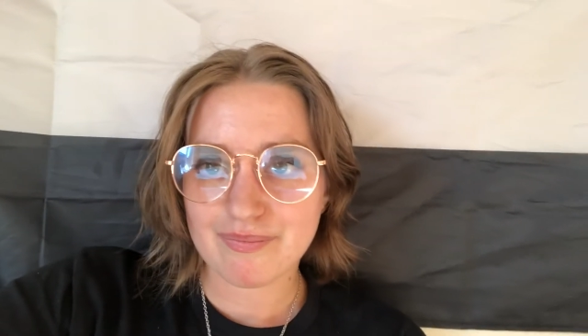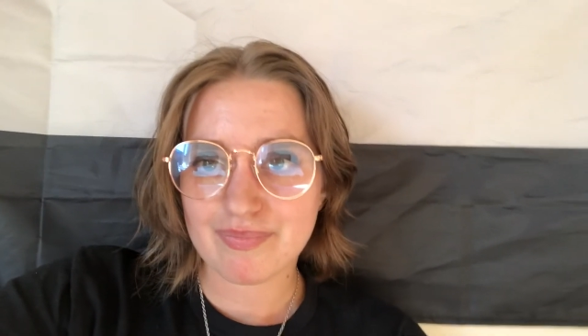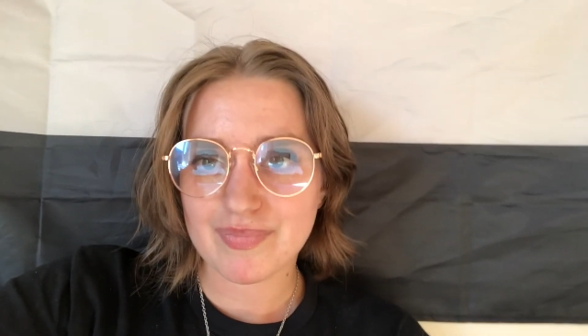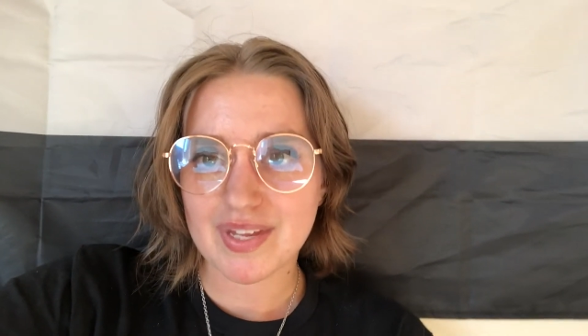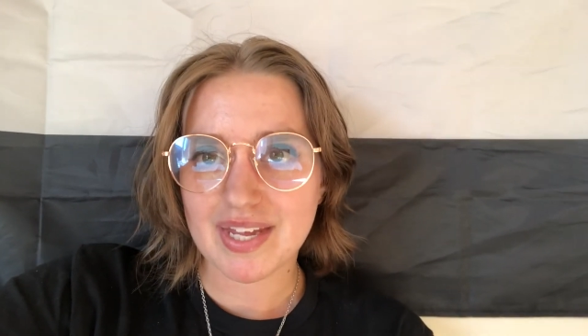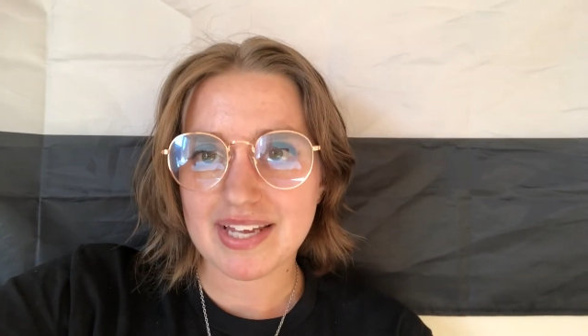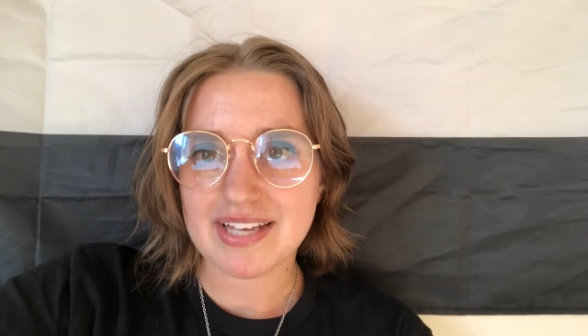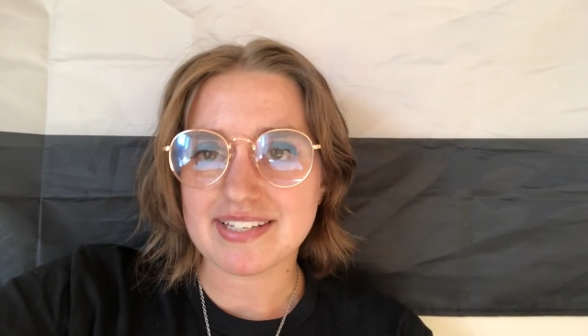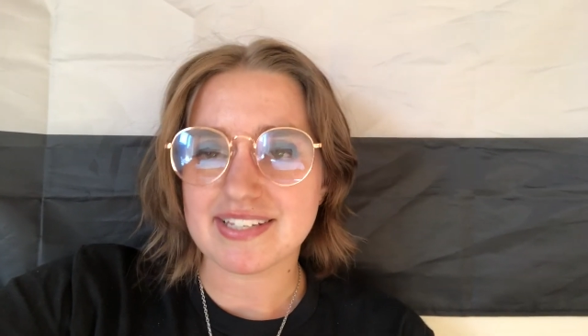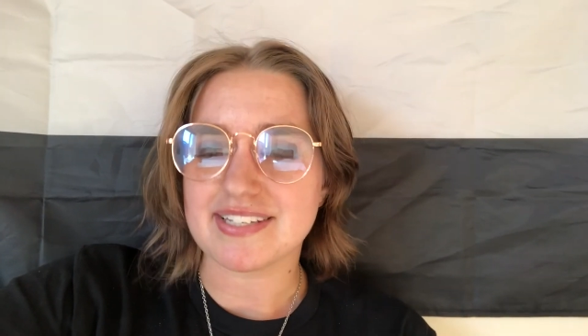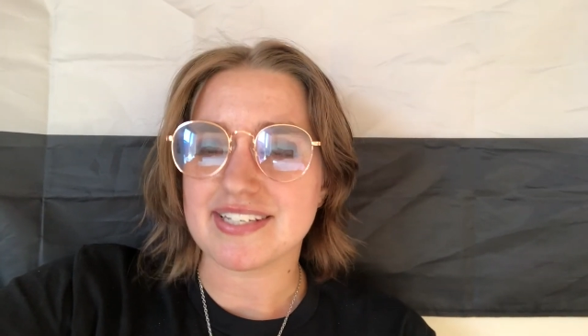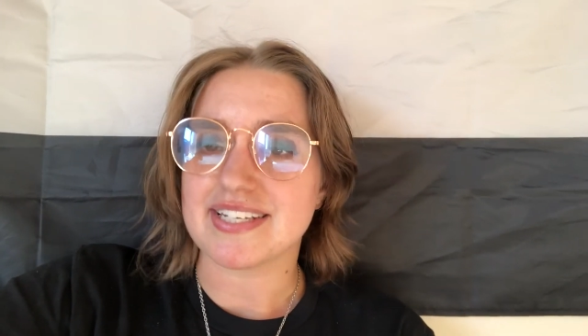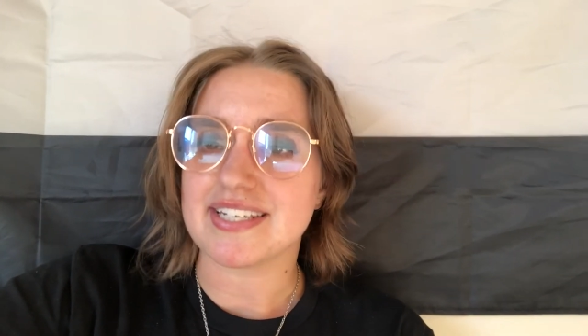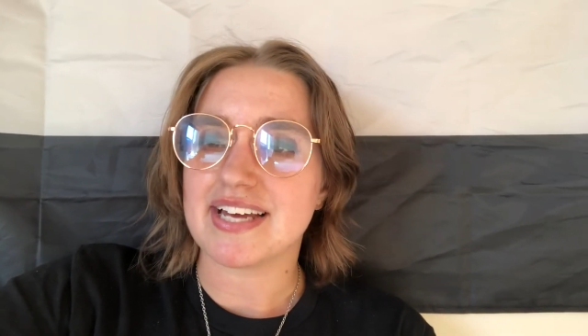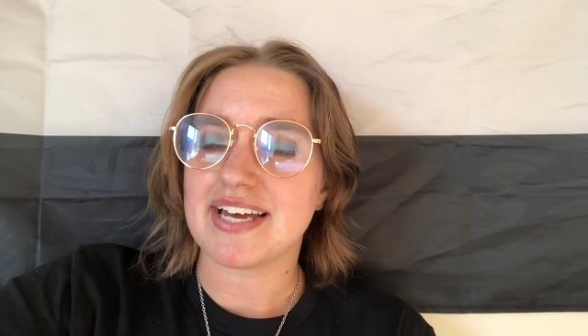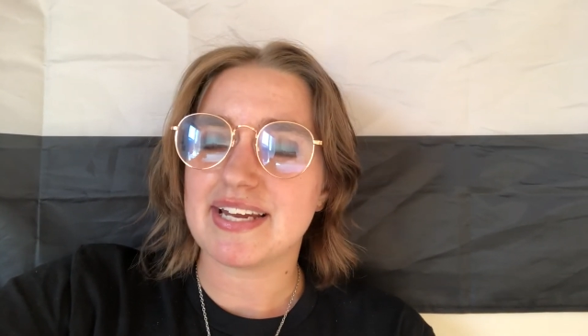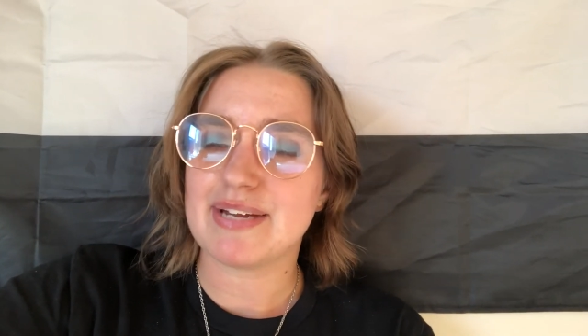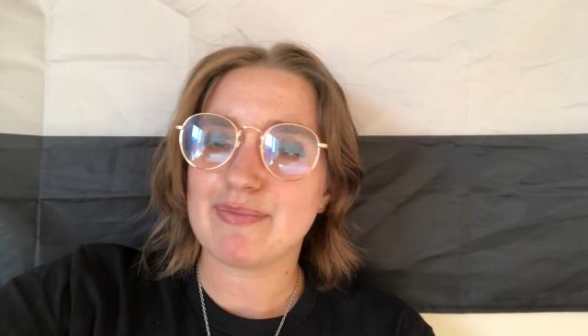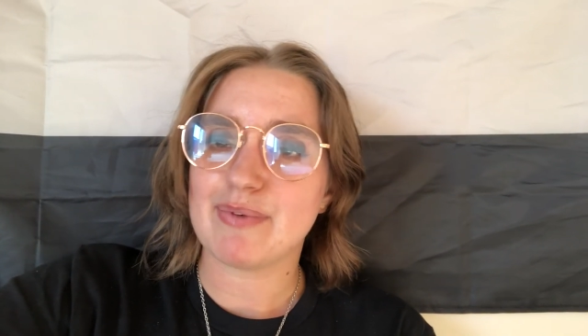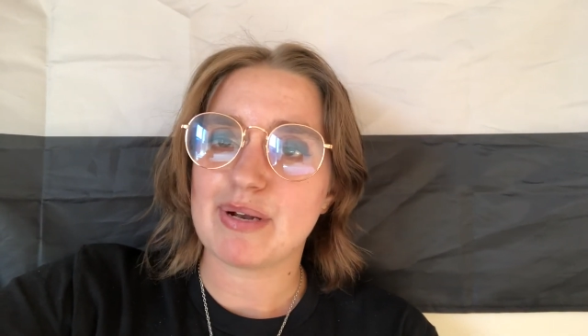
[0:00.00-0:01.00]
Yes, that's it. I
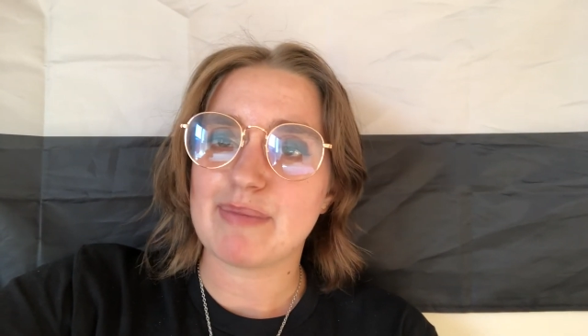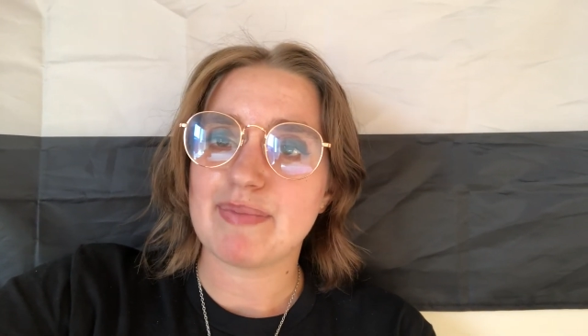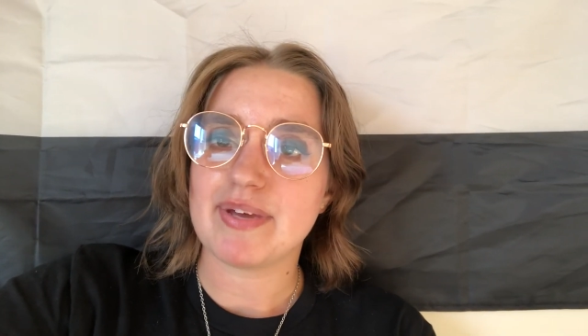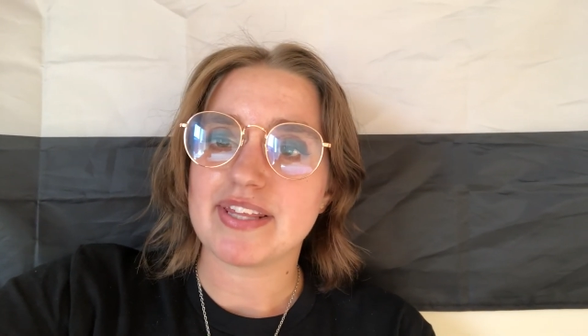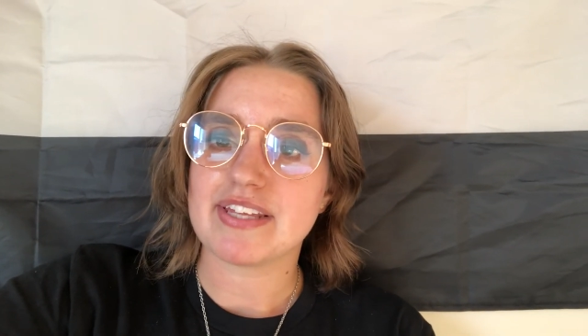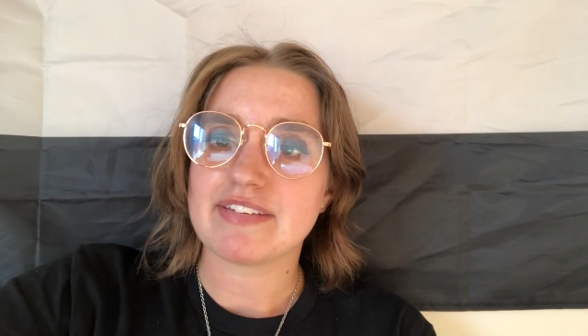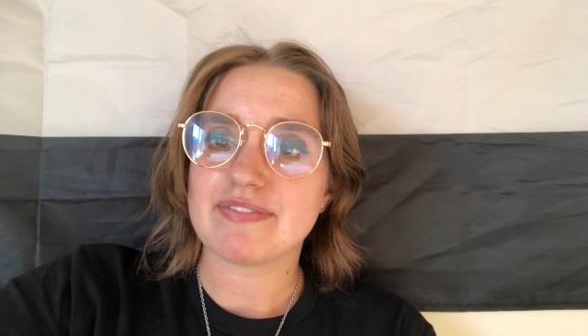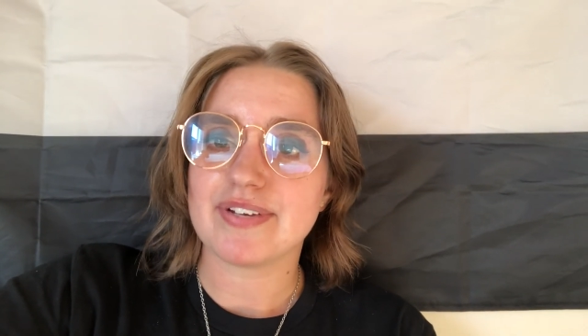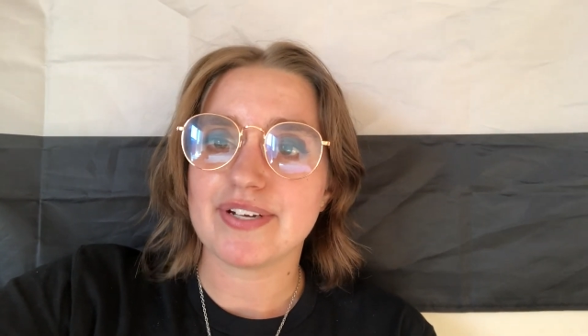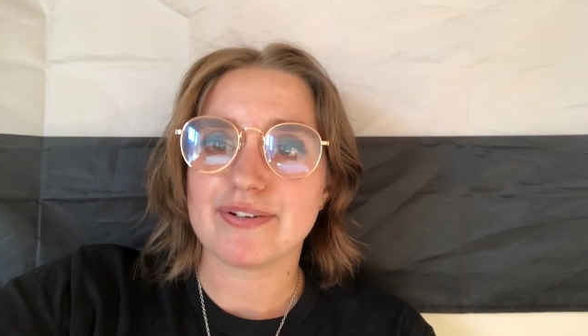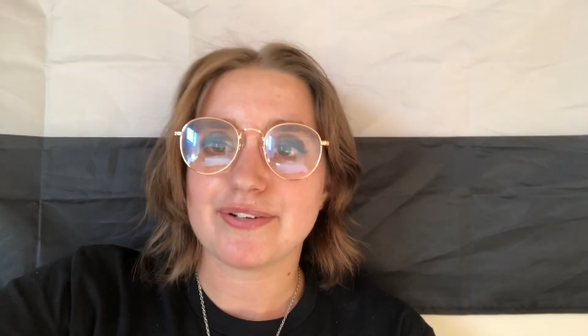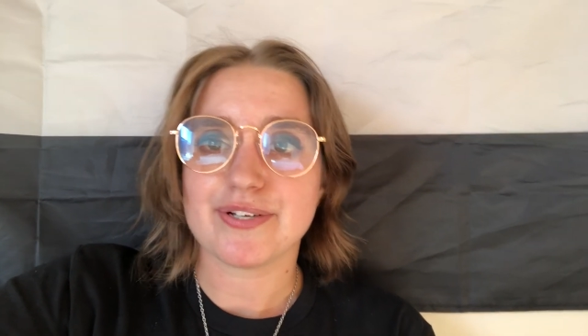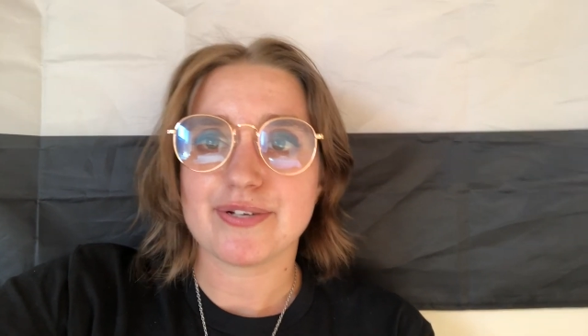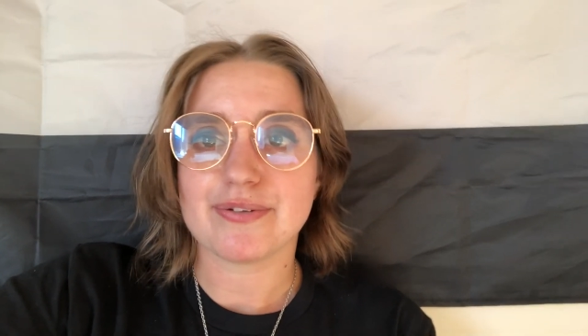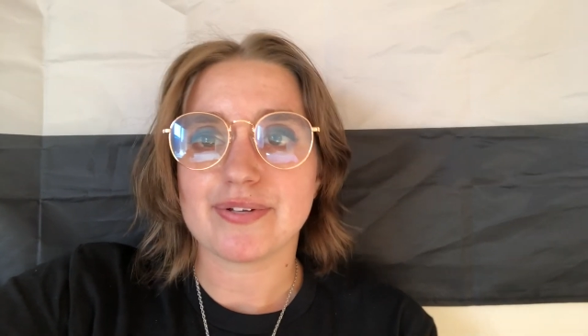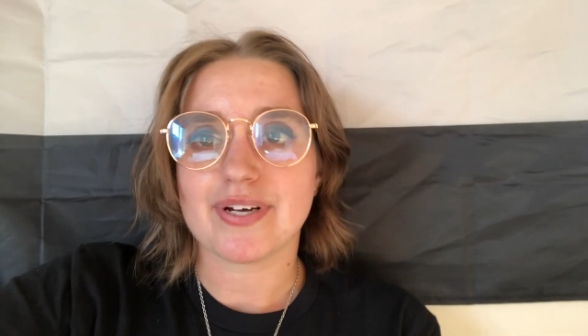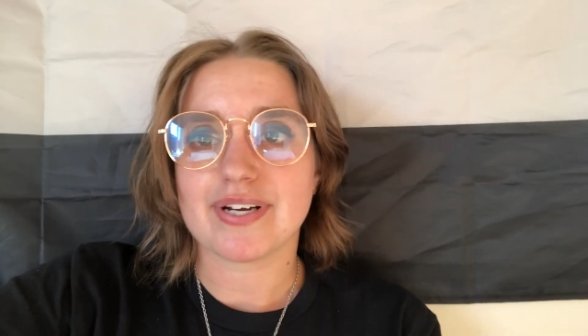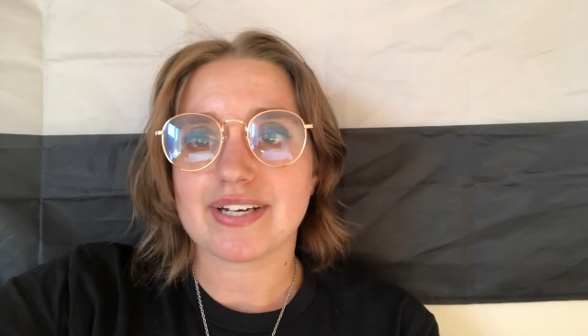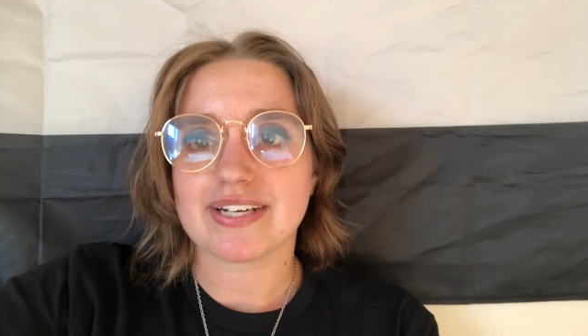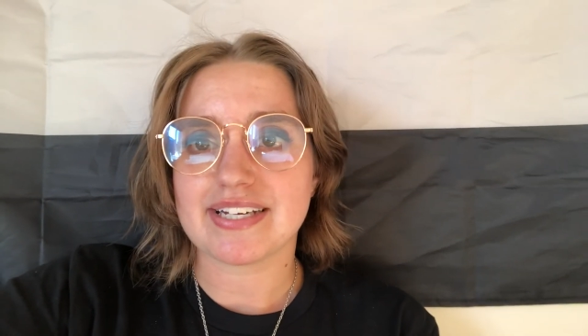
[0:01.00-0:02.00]
didn't want to make this video too long.